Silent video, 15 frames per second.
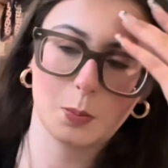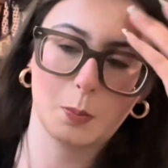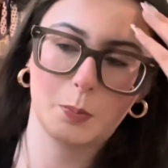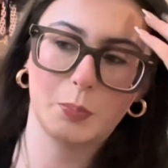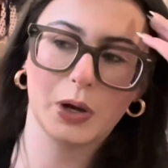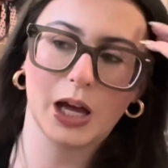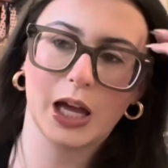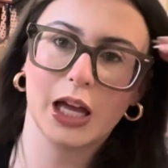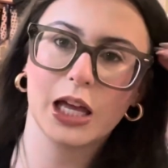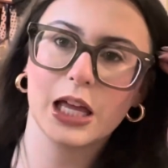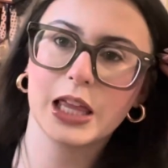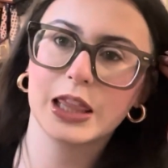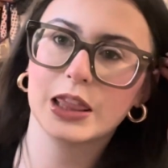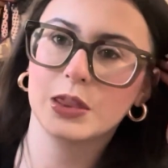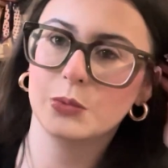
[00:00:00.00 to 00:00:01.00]
but
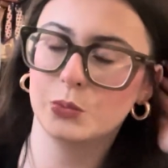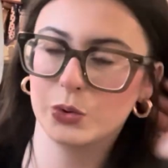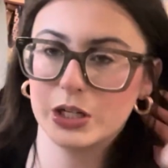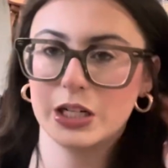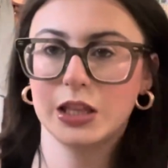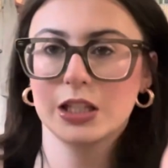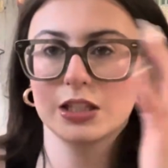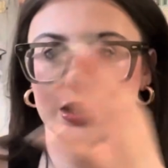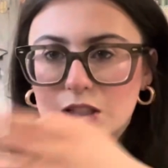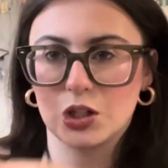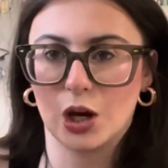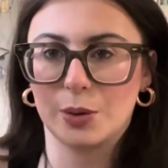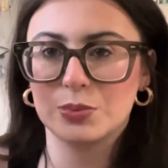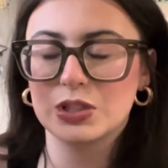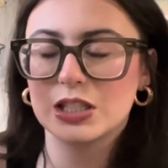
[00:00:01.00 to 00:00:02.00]
reading the
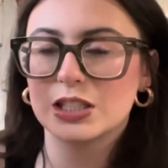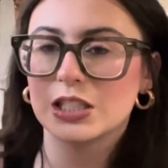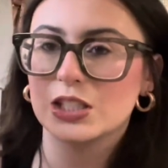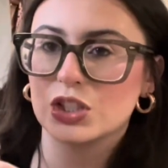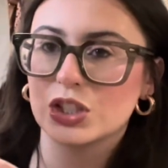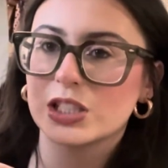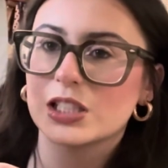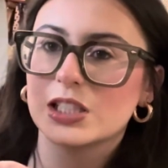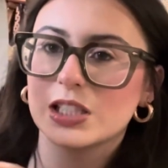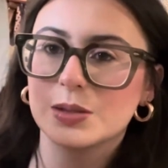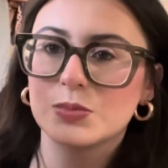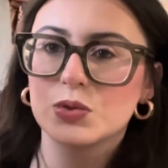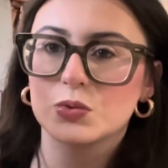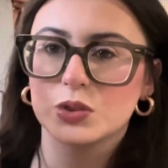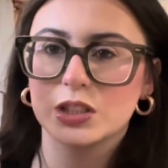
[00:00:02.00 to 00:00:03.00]
synopsis, it just
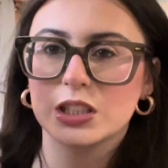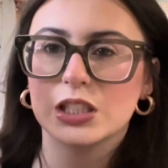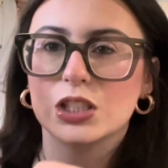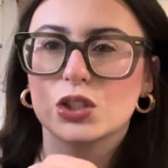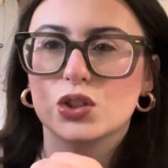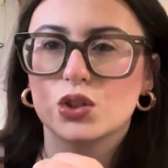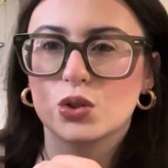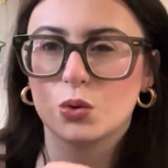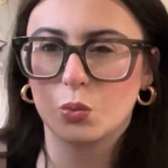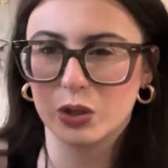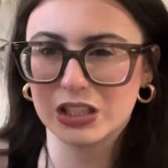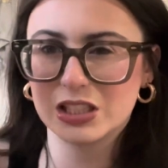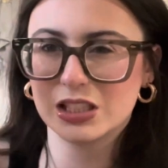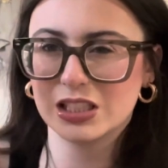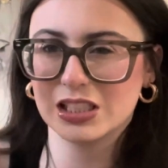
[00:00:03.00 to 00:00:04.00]
seems really
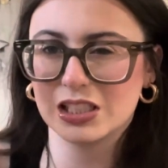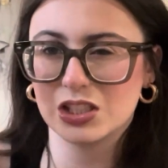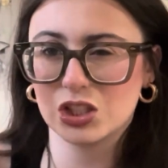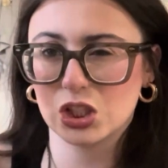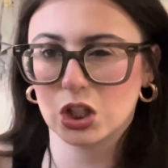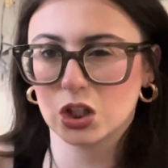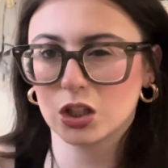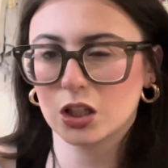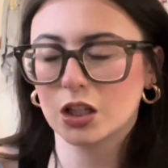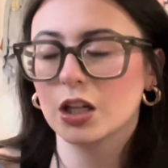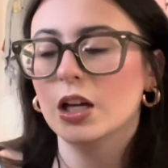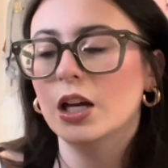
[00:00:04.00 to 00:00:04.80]
twisted and dark.